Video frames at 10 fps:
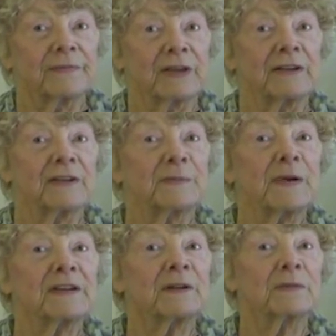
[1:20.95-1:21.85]
And
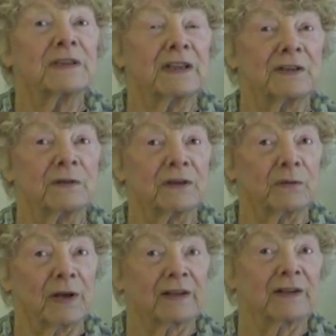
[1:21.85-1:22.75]
especially when they do it
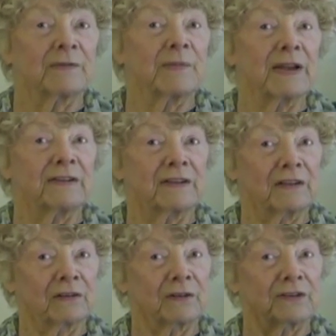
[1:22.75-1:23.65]
well, it makes it
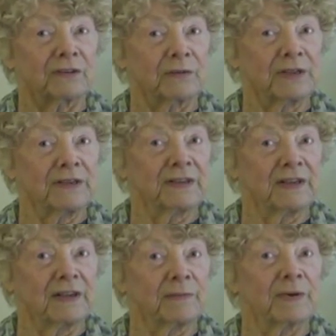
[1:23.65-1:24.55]
look so easy.